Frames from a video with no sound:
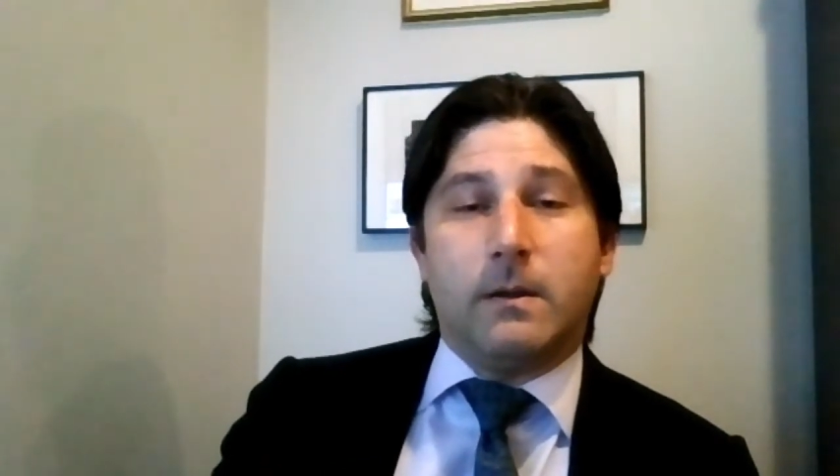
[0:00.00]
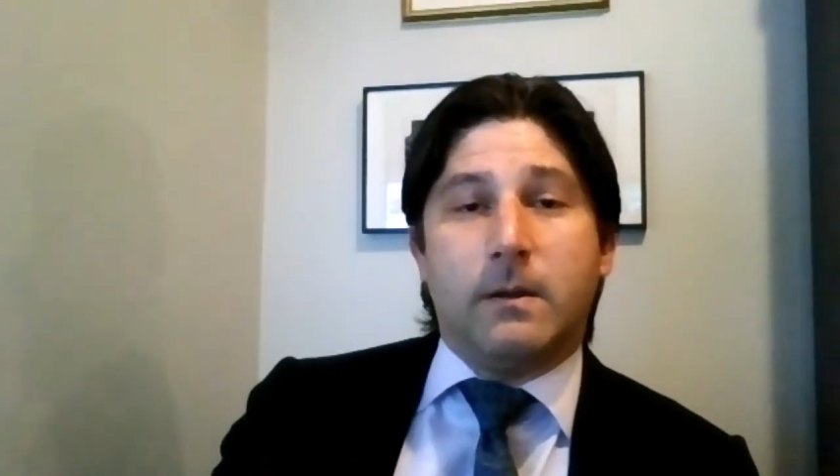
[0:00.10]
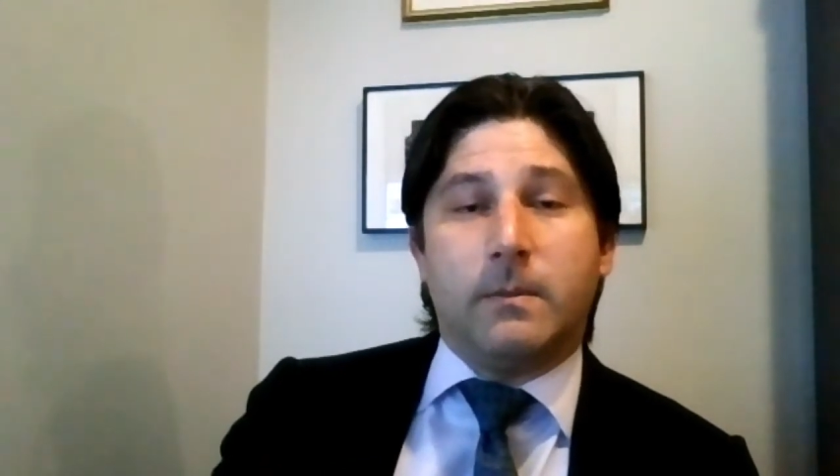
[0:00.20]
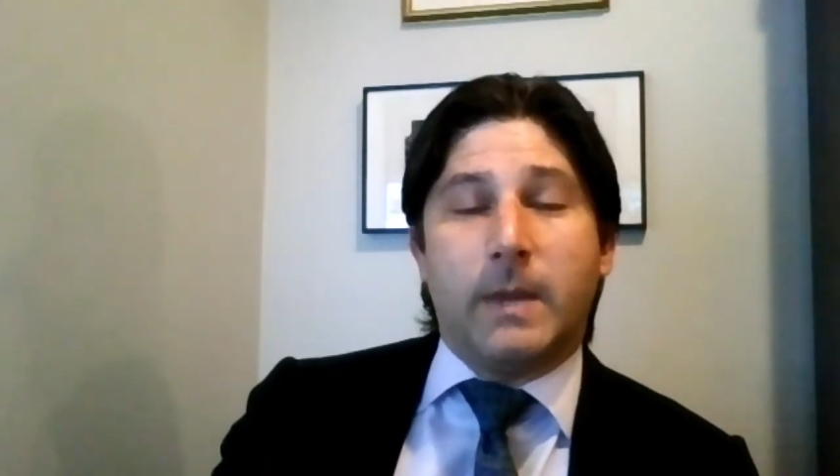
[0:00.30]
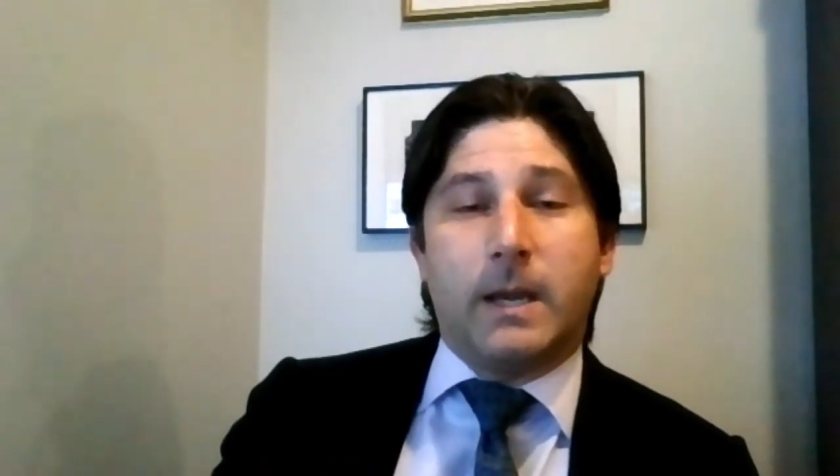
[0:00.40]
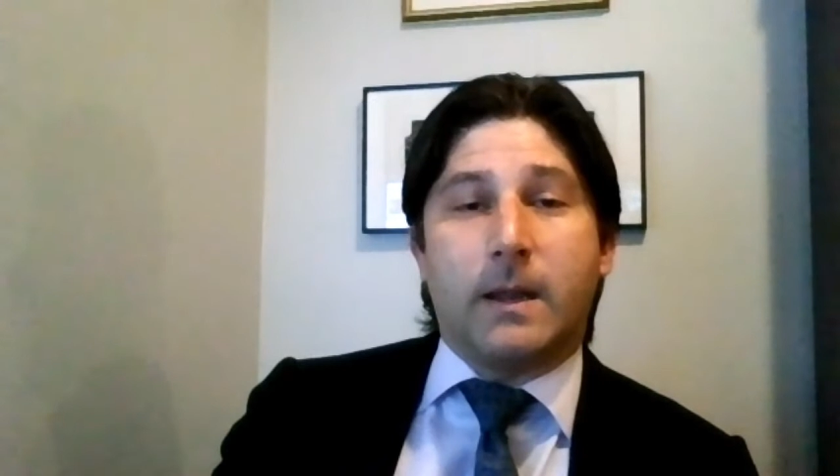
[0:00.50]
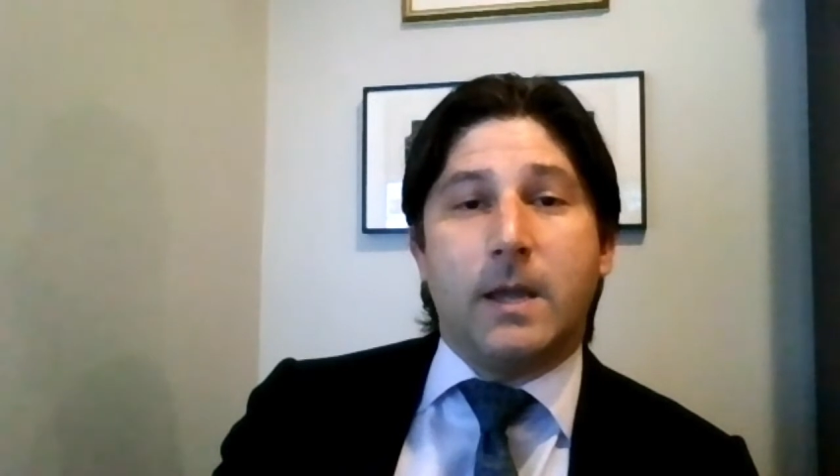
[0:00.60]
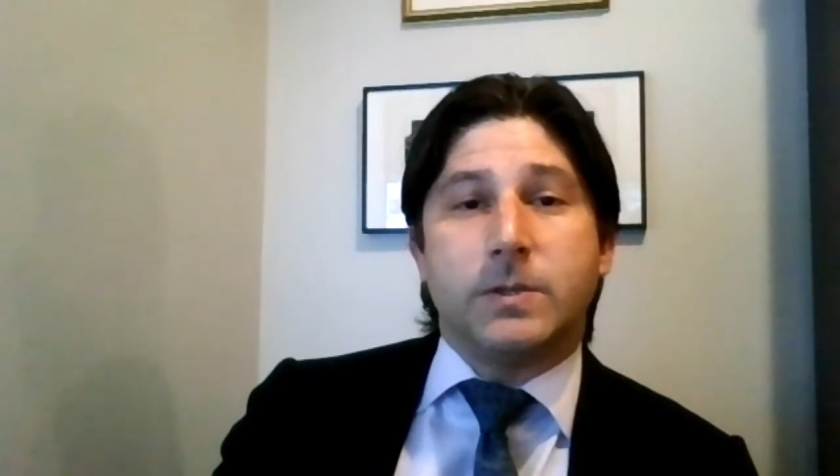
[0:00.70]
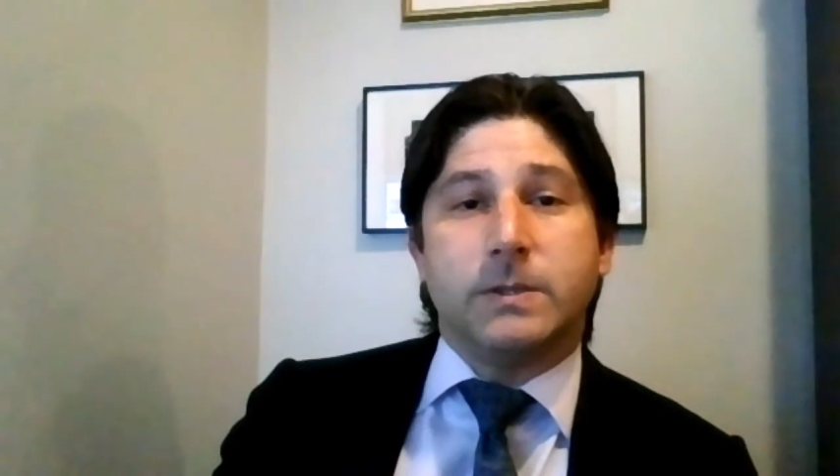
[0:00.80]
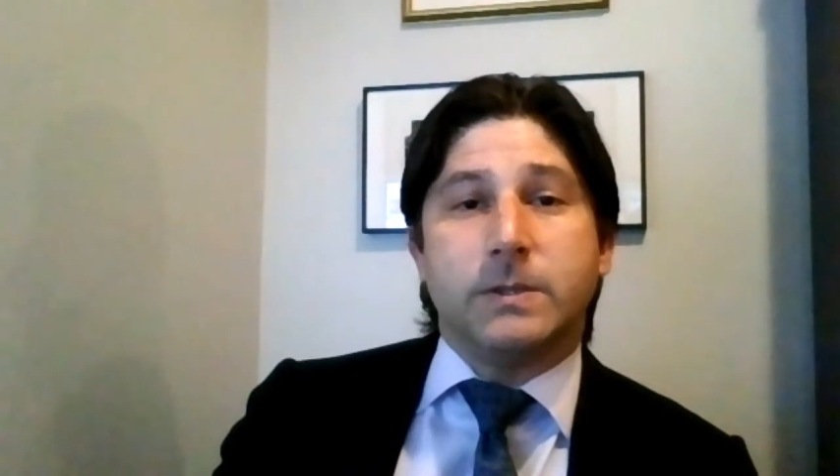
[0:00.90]

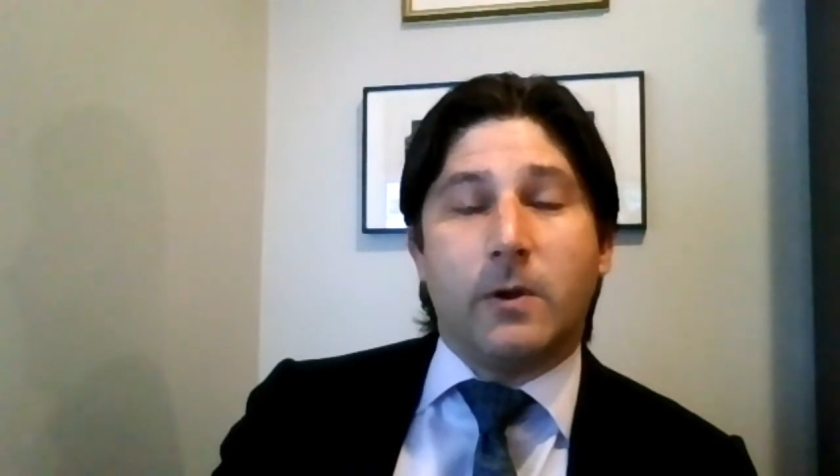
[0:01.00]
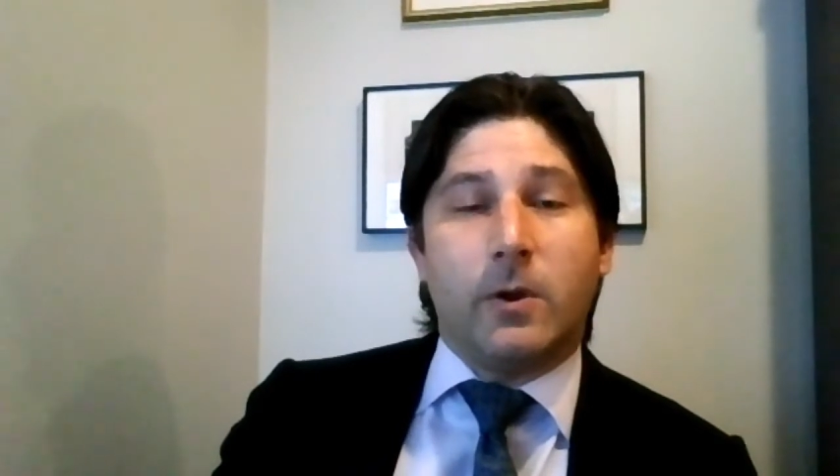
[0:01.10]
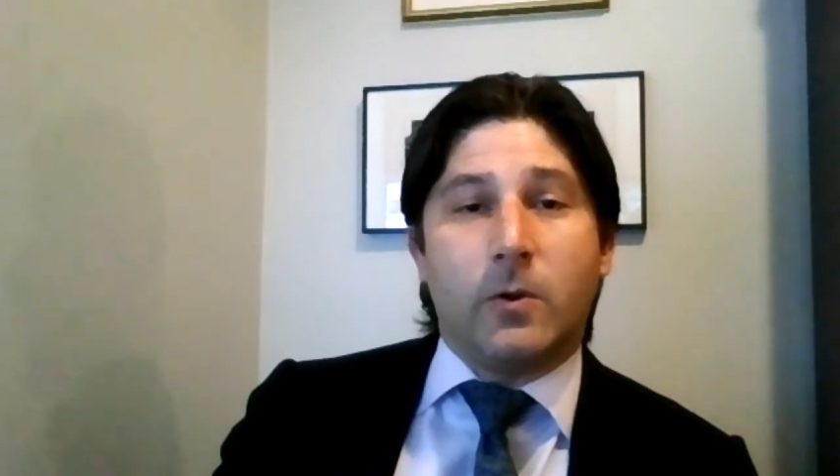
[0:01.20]
medications very